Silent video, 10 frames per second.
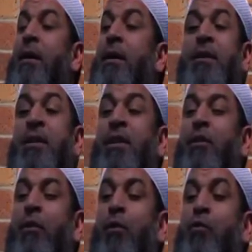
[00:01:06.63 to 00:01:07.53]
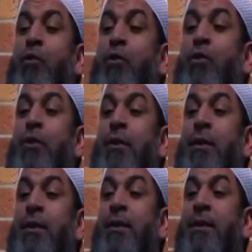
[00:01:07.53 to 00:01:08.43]
is set of laws.
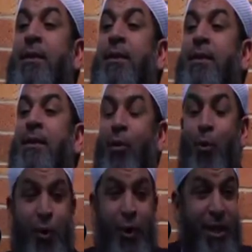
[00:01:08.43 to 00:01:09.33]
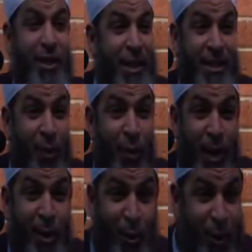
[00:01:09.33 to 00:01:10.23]
When you read the
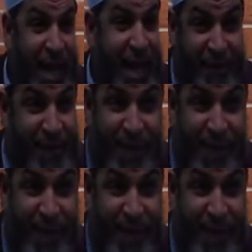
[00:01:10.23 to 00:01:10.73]
Torah, you don't have